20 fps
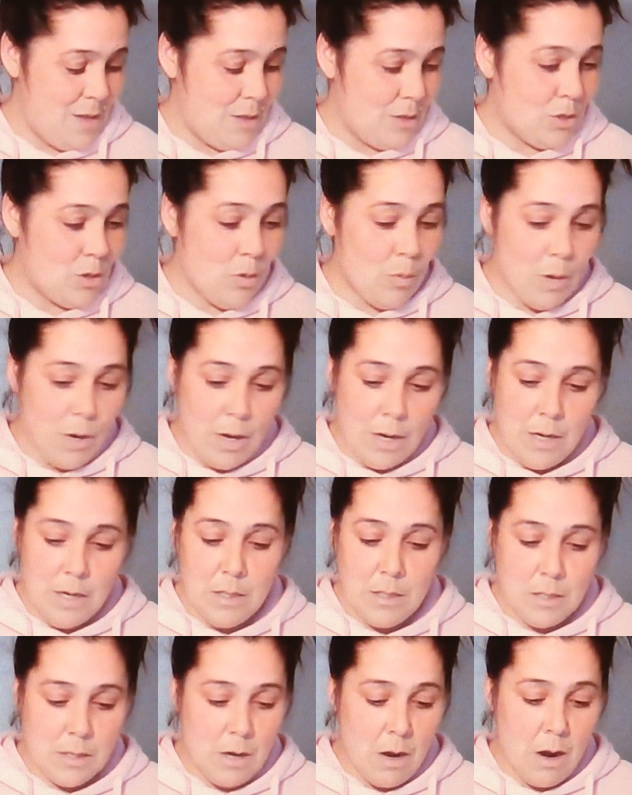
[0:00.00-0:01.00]
So we're going
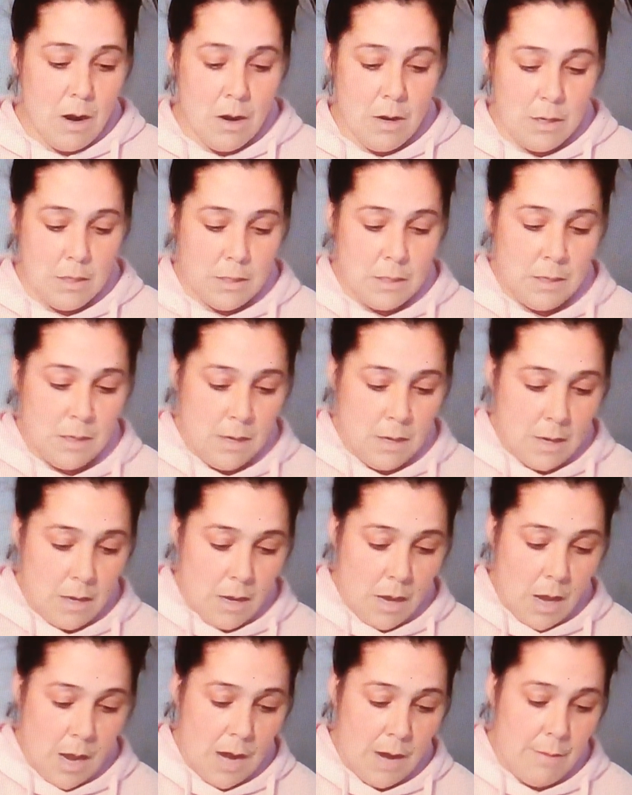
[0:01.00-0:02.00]
to start.
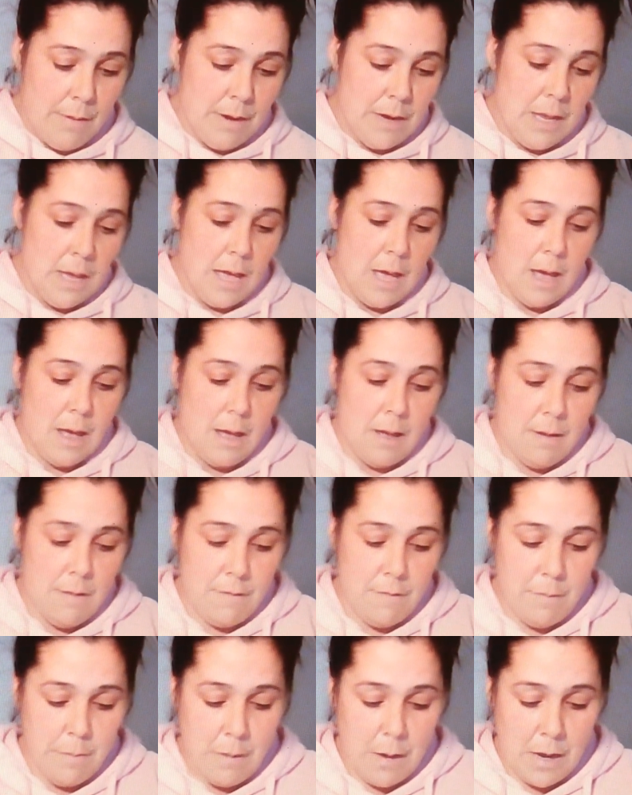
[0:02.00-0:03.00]
I already
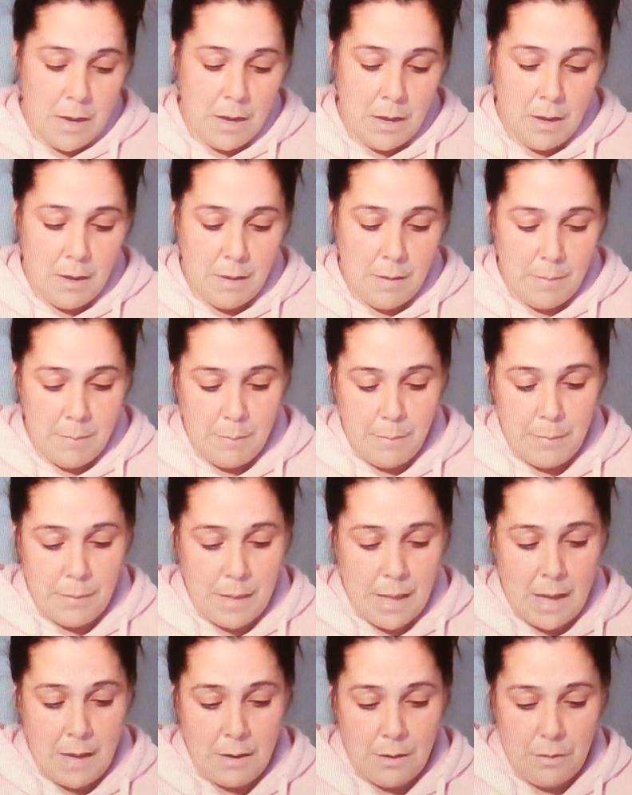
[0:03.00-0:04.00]
have my
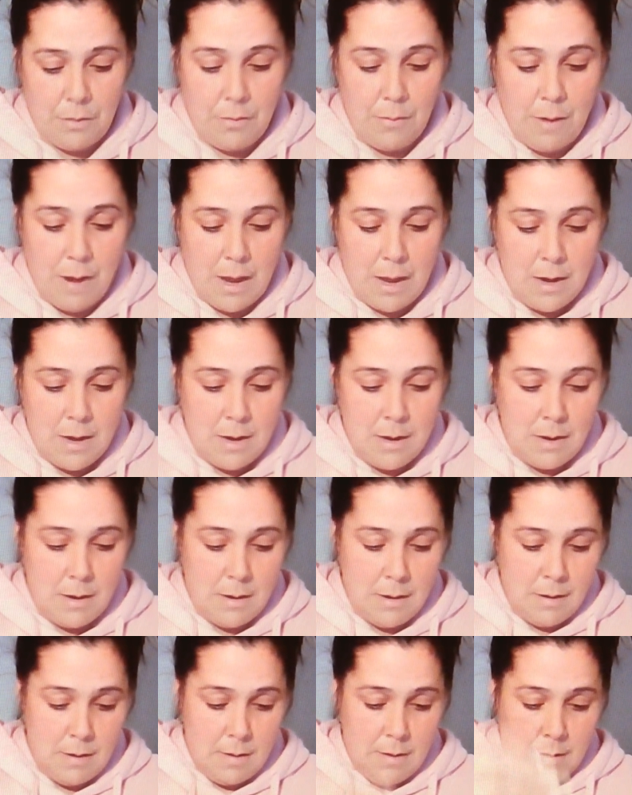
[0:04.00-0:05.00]
black thread
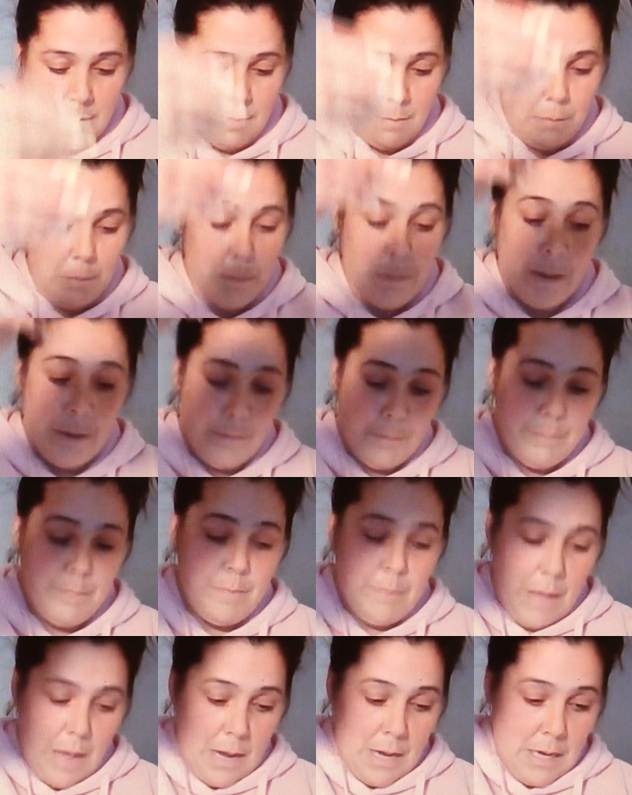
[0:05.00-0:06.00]

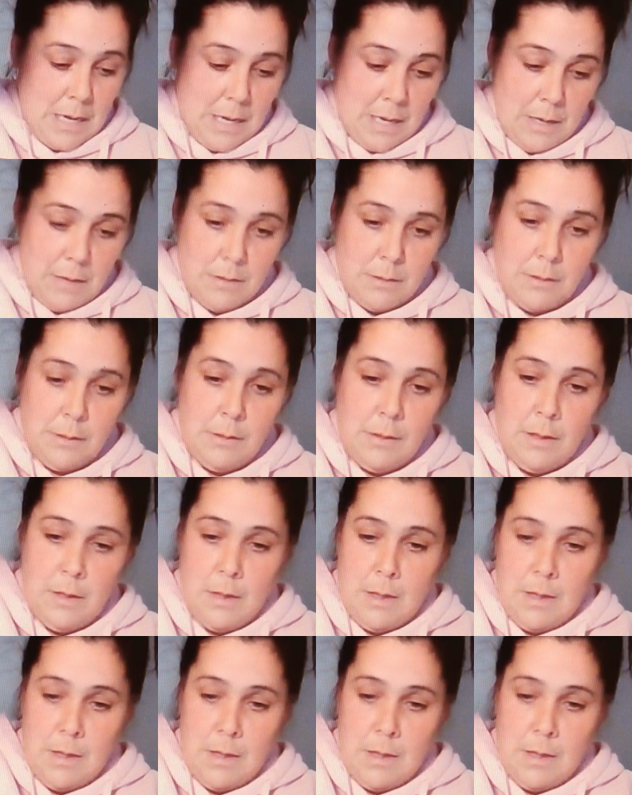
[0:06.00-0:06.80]
and needle.